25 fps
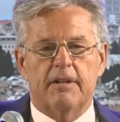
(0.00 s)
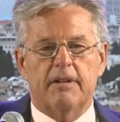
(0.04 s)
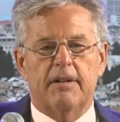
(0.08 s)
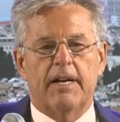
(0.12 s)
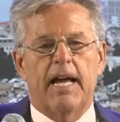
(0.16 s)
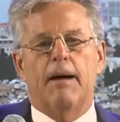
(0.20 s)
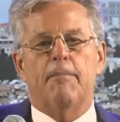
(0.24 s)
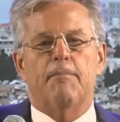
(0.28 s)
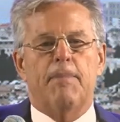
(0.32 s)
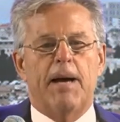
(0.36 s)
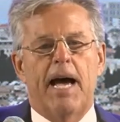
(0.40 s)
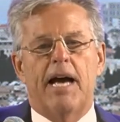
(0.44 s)

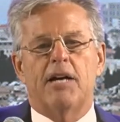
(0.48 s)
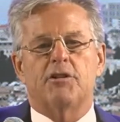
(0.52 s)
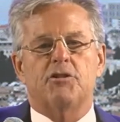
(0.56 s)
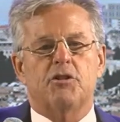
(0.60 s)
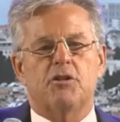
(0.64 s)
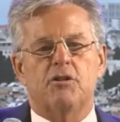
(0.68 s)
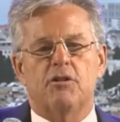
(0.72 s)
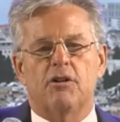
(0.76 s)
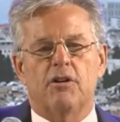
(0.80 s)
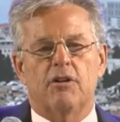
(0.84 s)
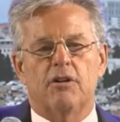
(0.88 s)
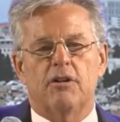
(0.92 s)

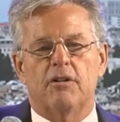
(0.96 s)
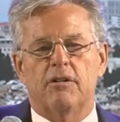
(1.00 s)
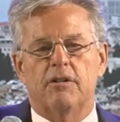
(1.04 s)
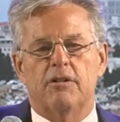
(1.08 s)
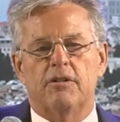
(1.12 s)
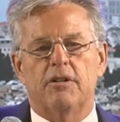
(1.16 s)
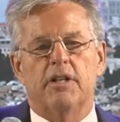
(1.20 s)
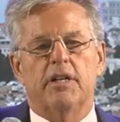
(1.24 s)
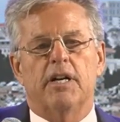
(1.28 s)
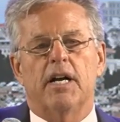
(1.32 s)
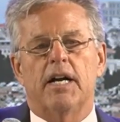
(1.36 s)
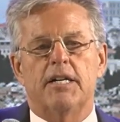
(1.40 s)
ambassador
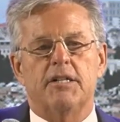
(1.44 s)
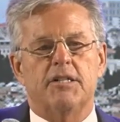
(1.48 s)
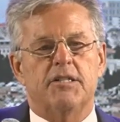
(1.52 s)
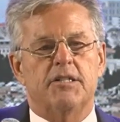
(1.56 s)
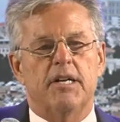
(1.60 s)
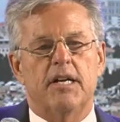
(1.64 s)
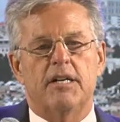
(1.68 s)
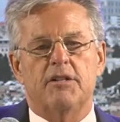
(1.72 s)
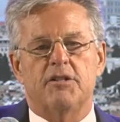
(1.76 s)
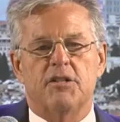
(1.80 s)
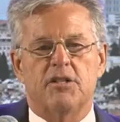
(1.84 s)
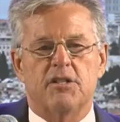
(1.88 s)
the United
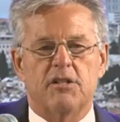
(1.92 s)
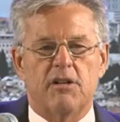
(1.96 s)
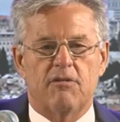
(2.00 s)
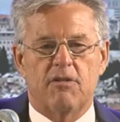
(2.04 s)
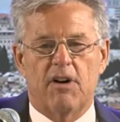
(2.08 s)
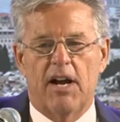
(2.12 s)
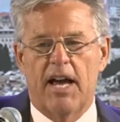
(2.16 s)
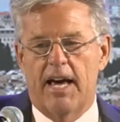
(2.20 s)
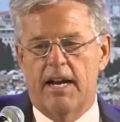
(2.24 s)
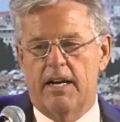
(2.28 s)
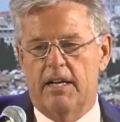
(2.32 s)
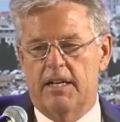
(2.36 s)
States has ever
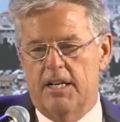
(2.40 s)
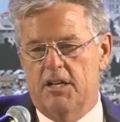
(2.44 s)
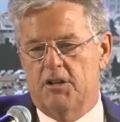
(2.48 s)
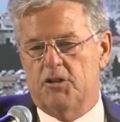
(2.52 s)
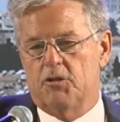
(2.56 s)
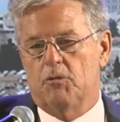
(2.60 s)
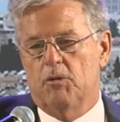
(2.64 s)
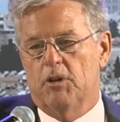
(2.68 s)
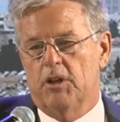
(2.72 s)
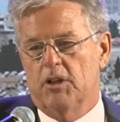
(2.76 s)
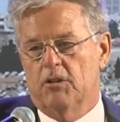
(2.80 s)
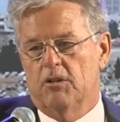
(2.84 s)
had in
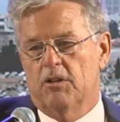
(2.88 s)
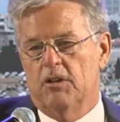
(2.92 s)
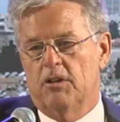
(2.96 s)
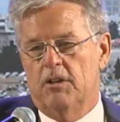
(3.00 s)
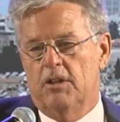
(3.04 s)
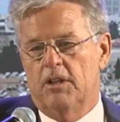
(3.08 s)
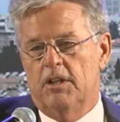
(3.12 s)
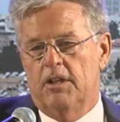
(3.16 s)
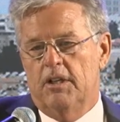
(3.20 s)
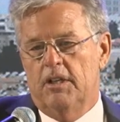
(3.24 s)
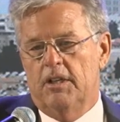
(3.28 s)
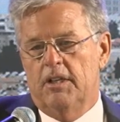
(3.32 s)
Israel,
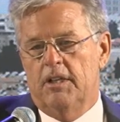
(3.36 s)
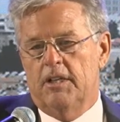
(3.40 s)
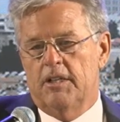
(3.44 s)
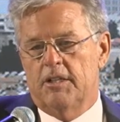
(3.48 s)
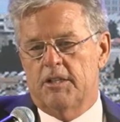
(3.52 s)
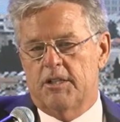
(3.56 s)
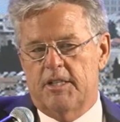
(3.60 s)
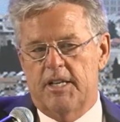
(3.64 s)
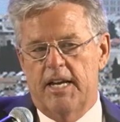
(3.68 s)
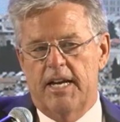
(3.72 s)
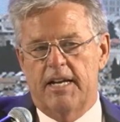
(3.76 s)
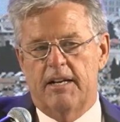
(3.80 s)

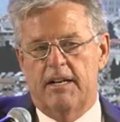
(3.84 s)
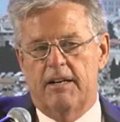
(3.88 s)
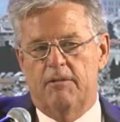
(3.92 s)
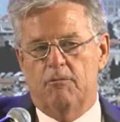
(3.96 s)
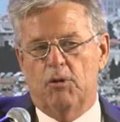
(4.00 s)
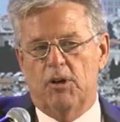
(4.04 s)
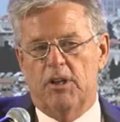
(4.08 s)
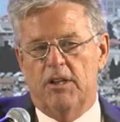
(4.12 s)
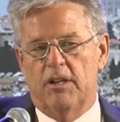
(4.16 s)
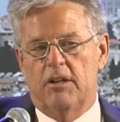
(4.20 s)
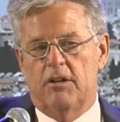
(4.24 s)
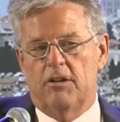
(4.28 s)
said that
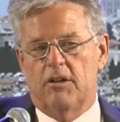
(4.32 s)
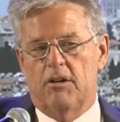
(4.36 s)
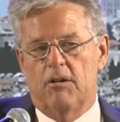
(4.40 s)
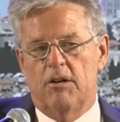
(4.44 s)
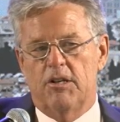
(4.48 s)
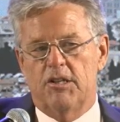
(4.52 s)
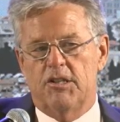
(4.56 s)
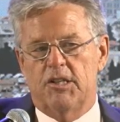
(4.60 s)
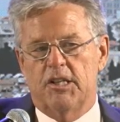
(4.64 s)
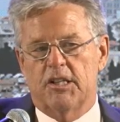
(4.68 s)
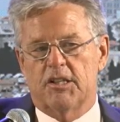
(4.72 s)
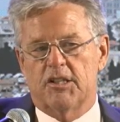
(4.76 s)
within
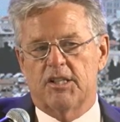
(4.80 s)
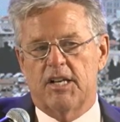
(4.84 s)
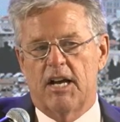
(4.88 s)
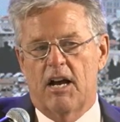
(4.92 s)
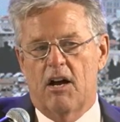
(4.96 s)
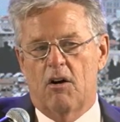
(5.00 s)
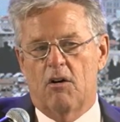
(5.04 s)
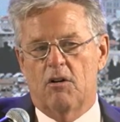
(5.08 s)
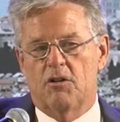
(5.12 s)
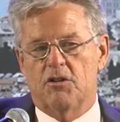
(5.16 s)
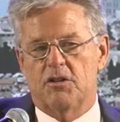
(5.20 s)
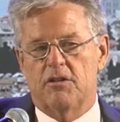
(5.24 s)
36
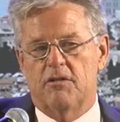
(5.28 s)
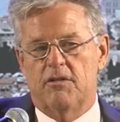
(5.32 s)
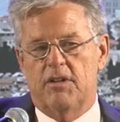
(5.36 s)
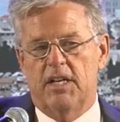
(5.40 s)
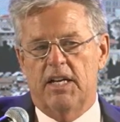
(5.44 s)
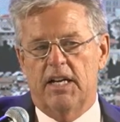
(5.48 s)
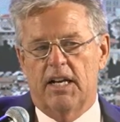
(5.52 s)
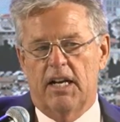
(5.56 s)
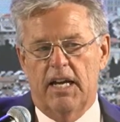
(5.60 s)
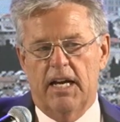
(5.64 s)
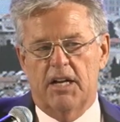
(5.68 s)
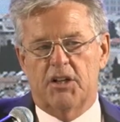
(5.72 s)
hours of the
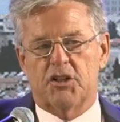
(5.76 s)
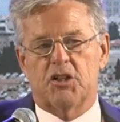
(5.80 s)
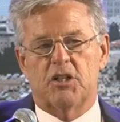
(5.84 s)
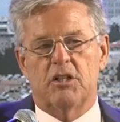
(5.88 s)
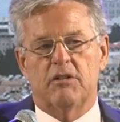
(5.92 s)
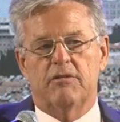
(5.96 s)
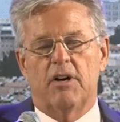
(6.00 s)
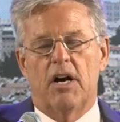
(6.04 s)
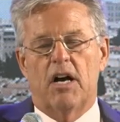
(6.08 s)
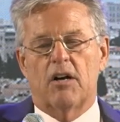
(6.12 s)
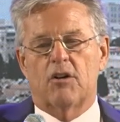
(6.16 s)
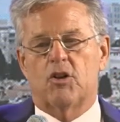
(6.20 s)
election
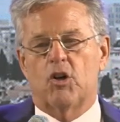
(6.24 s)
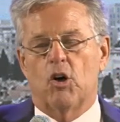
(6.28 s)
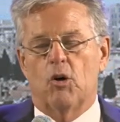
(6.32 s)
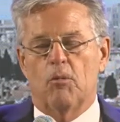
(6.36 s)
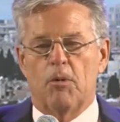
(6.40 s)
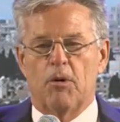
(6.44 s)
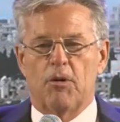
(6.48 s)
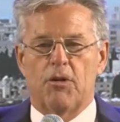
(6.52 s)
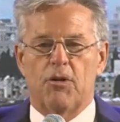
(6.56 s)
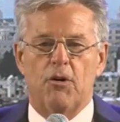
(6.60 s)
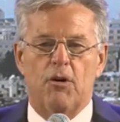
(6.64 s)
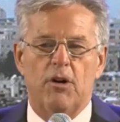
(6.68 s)
of
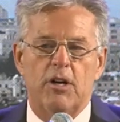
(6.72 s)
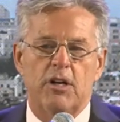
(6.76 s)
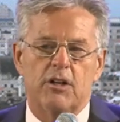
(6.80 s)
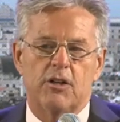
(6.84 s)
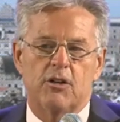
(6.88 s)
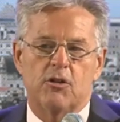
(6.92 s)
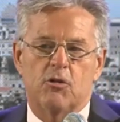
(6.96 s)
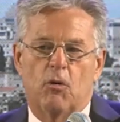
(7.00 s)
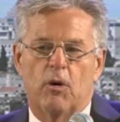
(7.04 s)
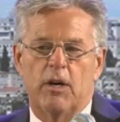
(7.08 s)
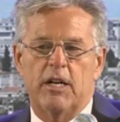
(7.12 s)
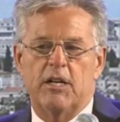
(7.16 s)
October 30,
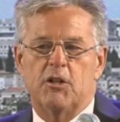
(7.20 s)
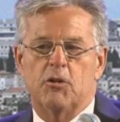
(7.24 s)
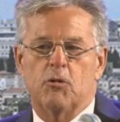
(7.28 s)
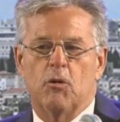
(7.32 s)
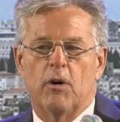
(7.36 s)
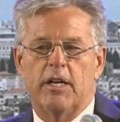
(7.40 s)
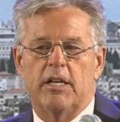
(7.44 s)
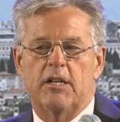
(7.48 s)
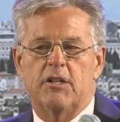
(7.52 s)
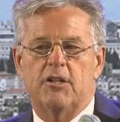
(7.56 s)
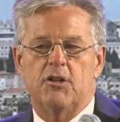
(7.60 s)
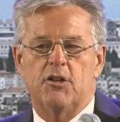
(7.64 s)

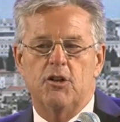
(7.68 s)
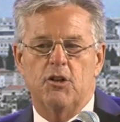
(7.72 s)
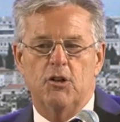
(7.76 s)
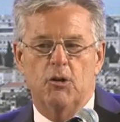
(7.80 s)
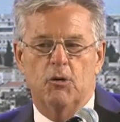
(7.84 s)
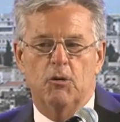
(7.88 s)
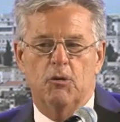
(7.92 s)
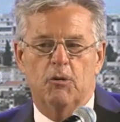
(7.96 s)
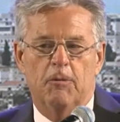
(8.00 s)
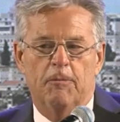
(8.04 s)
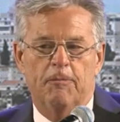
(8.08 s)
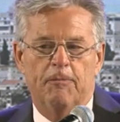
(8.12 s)

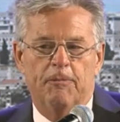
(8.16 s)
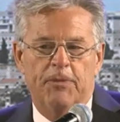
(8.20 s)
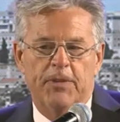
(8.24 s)
2022,